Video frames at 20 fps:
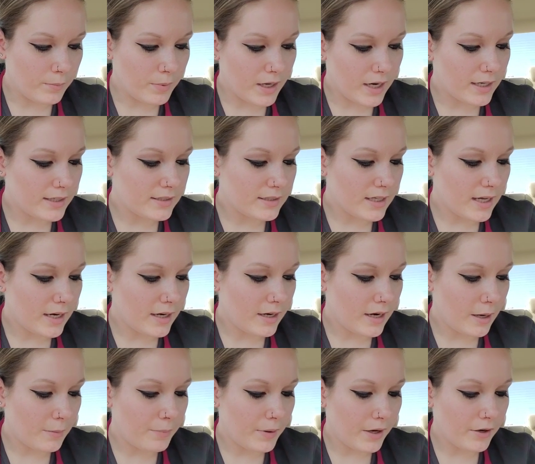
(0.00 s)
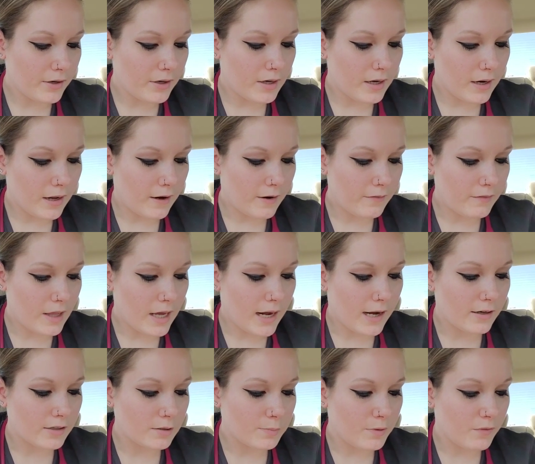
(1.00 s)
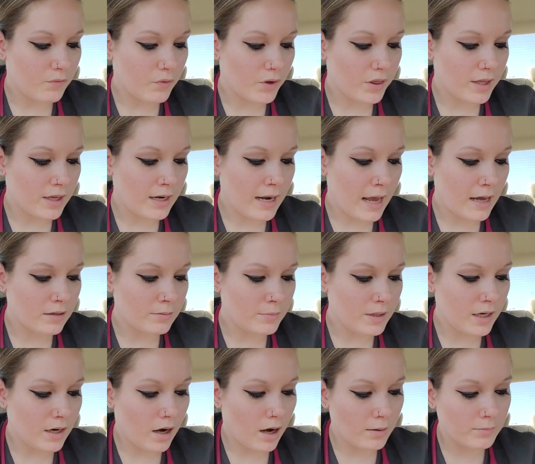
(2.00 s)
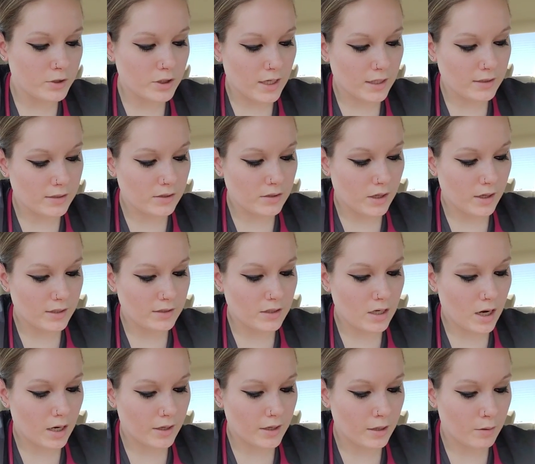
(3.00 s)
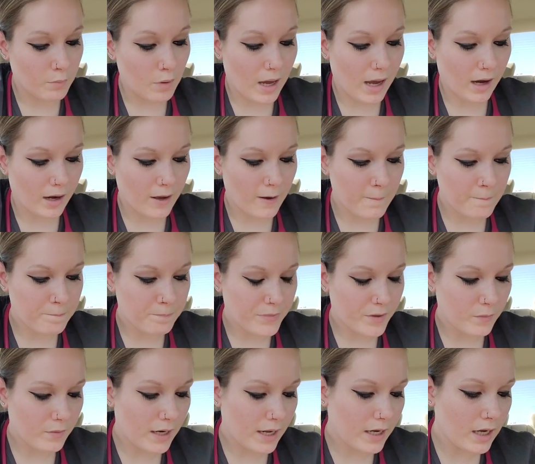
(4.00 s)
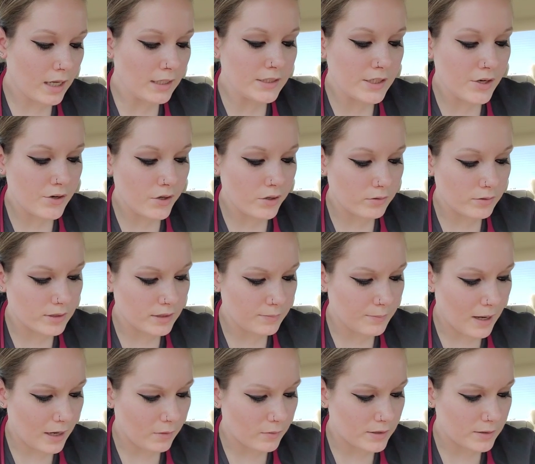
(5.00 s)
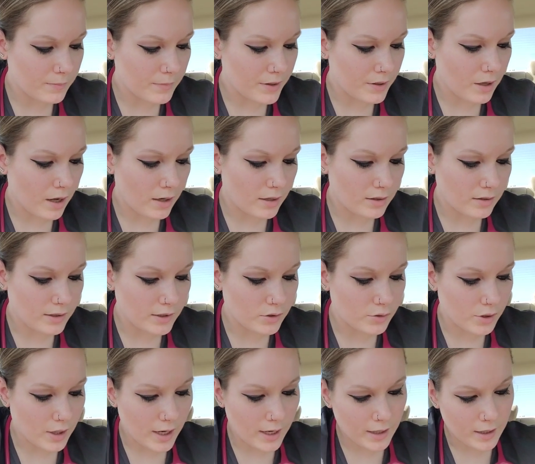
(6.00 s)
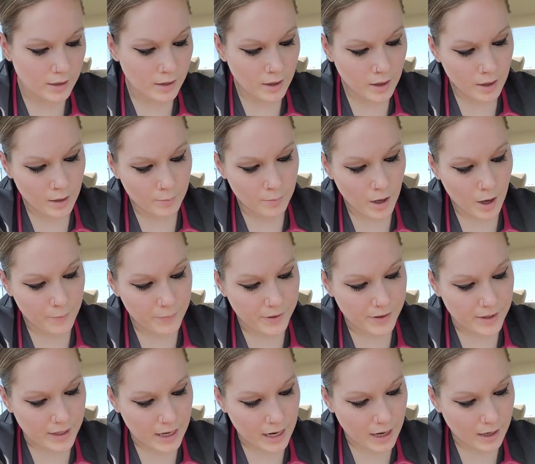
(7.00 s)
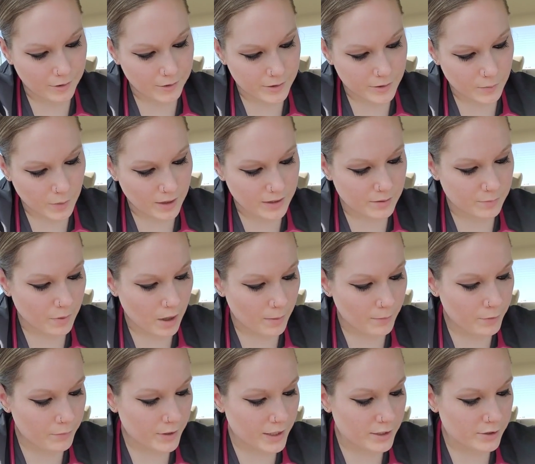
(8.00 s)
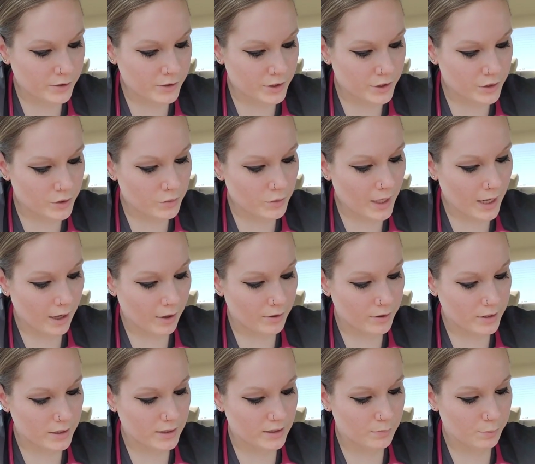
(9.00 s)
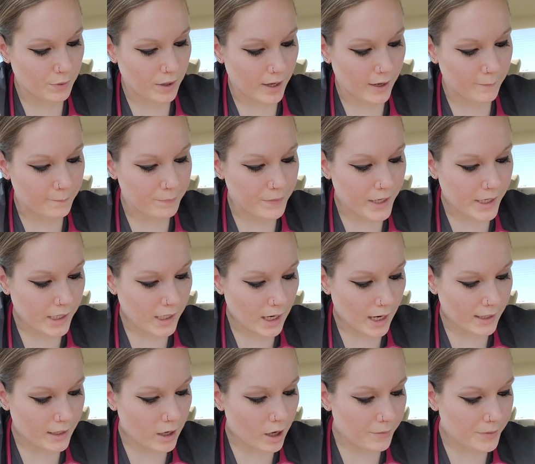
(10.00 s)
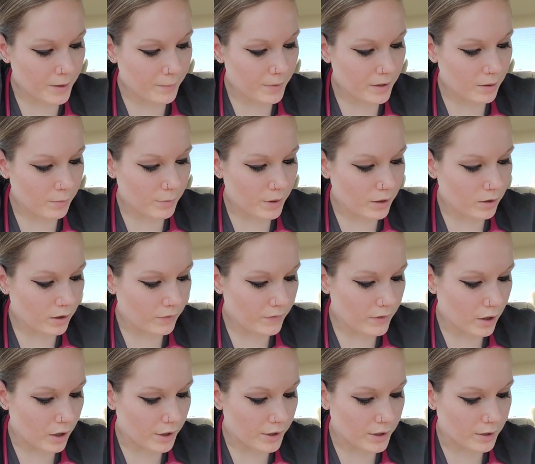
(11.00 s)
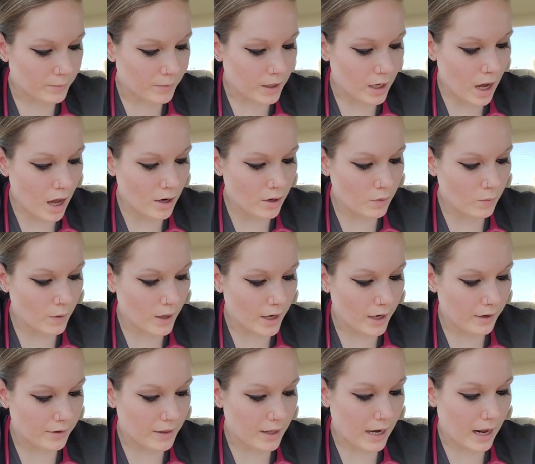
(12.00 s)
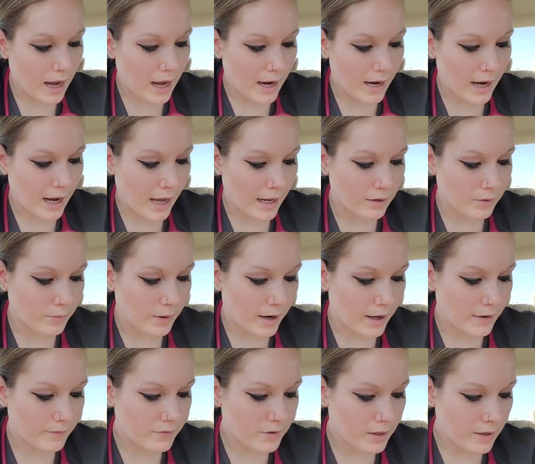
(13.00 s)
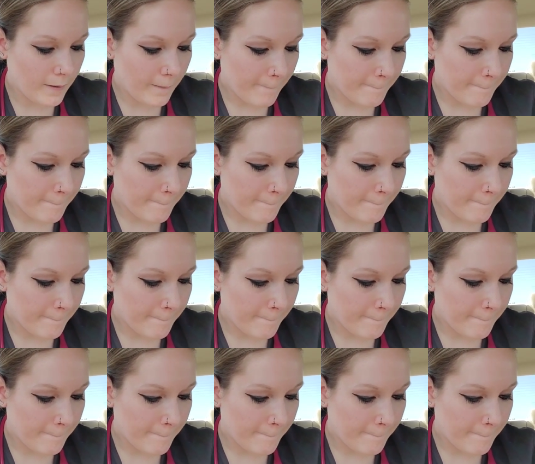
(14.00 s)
but I decided I'd better get out of the house before the inanimate object started talking back. When I got to Newton's, Mike was methodically drying, mopping the aisles while his mom arranged a new counter display. I caught them in the middle of an argument, unaware that I had arrived.